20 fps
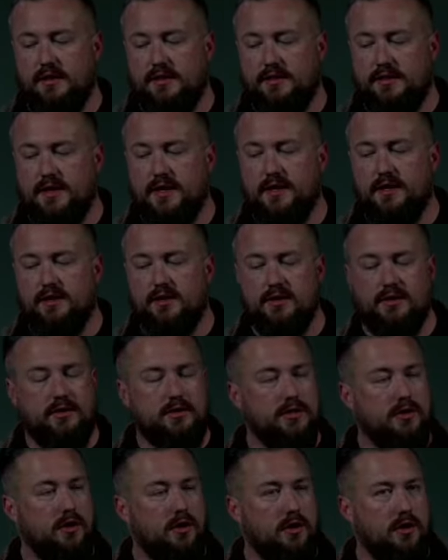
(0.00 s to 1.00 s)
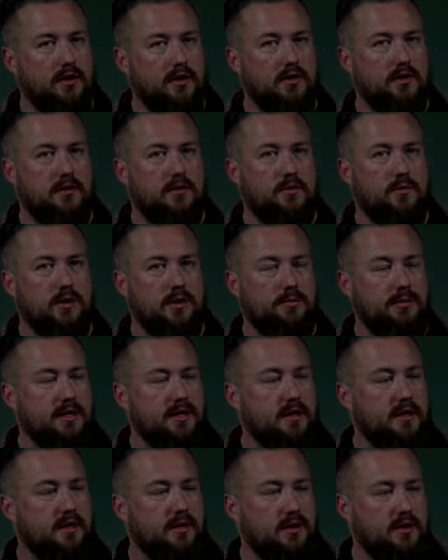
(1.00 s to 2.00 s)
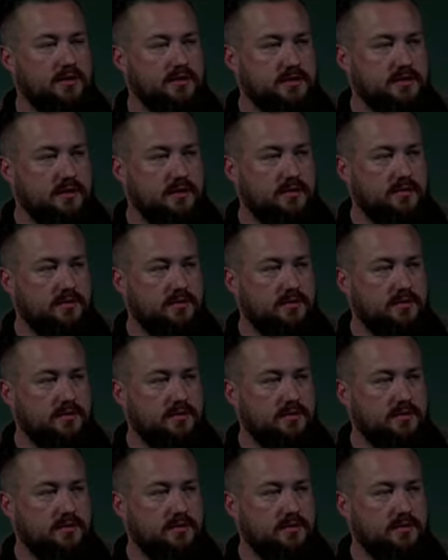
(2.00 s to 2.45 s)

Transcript: there your heart will be also.